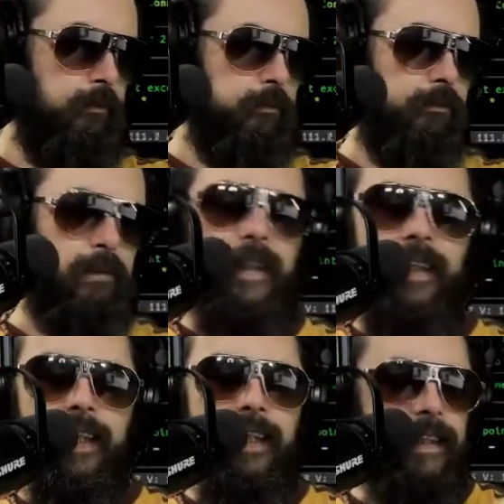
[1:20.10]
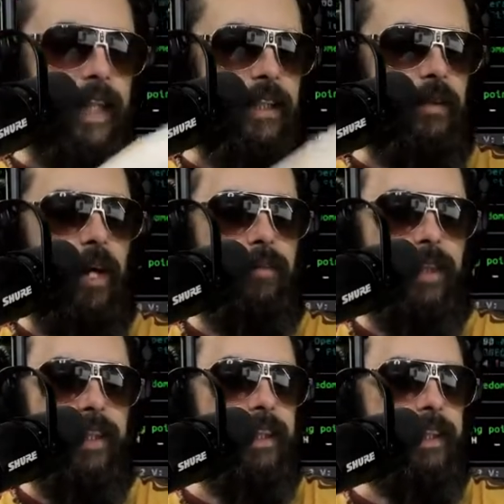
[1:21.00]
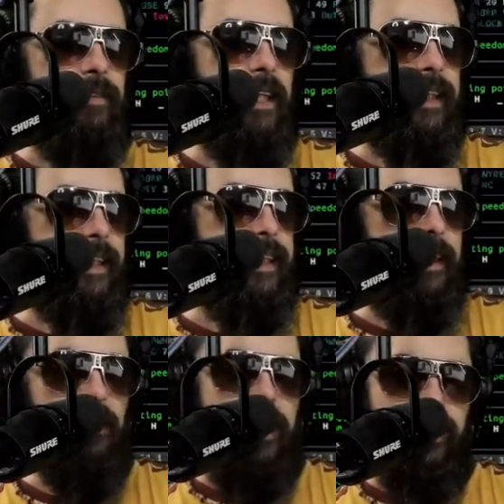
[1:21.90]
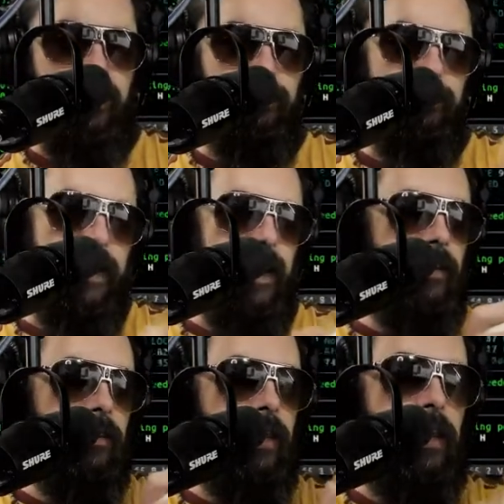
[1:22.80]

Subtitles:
But the thing is, I do have other things. I've got the sequestered video.